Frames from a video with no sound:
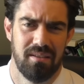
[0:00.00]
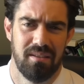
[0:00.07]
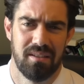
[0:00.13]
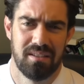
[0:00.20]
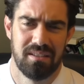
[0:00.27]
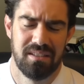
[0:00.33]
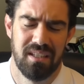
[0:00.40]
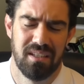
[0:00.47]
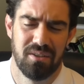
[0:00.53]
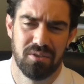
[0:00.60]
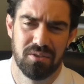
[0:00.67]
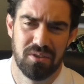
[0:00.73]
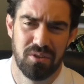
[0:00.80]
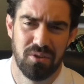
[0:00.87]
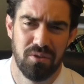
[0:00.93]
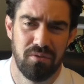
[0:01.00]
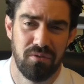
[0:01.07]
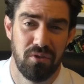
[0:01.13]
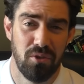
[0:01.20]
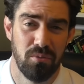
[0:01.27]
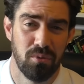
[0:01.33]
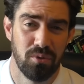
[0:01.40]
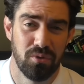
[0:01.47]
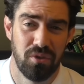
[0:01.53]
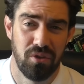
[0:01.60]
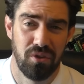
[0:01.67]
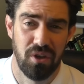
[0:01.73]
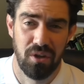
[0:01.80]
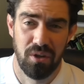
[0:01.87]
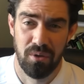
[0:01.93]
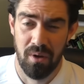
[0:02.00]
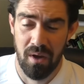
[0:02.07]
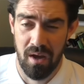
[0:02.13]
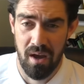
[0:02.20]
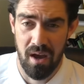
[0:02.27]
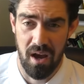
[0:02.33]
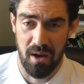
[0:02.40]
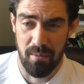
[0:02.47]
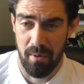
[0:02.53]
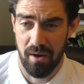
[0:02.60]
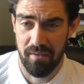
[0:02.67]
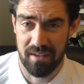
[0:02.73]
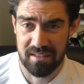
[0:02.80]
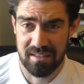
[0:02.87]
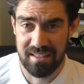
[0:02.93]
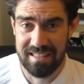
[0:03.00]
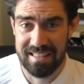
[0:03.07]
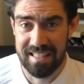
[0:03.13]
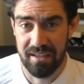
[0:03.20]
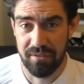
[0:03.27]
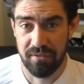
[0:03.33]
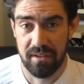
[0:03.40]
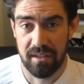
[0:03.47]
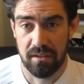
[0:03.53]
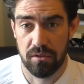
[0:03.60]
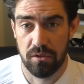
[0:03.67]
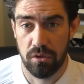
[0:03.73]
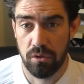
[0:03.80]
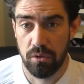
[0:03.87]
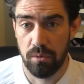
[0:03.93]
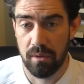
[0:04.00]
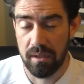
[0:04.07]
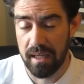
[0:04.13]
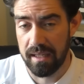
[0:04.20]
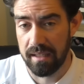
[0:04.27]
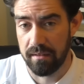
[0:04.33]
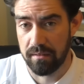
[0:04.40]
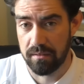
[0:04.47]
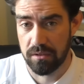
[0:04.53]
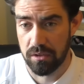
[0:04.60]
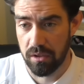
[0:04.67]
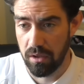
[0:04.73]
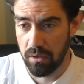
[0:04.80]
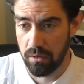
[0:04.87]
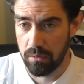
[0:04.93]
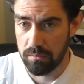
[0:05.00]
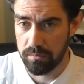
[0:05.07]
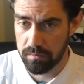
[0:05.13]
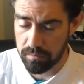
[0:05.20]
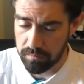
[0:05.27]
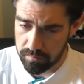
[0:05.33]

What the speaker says: Like I say, I've got a few more to do. I've actually left it too late, so